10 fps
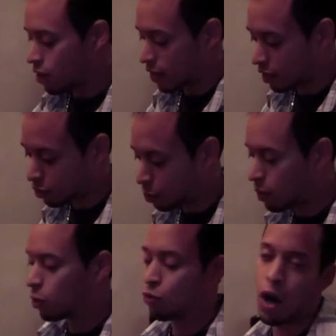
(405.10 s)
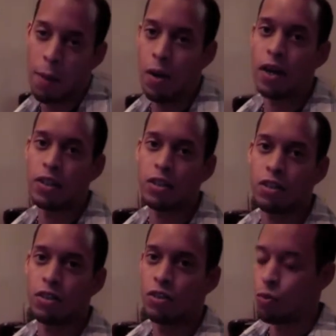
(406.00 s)
That's pretty much why I bought
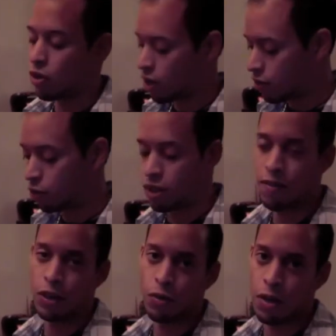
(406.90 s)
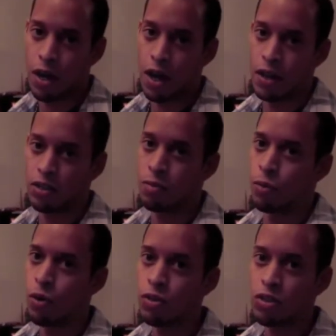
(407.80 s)
this, to work on those heavy-duty nuts
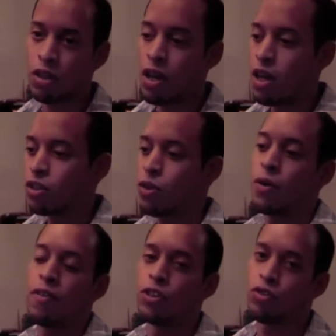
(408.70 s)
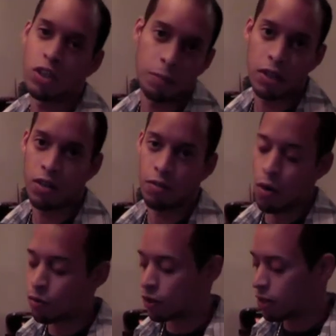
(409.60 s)
and bolts, so I don't have to stress
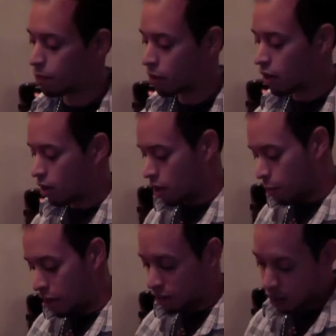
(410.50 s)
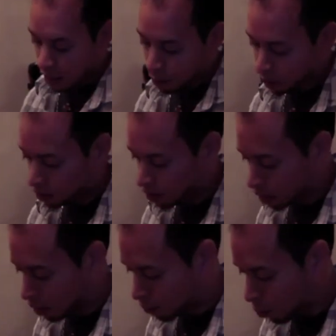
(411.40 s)
myself over it. Basically, I put this
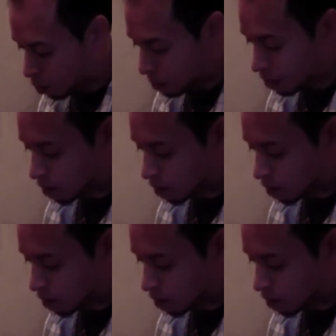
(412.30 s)
thing on 4 to be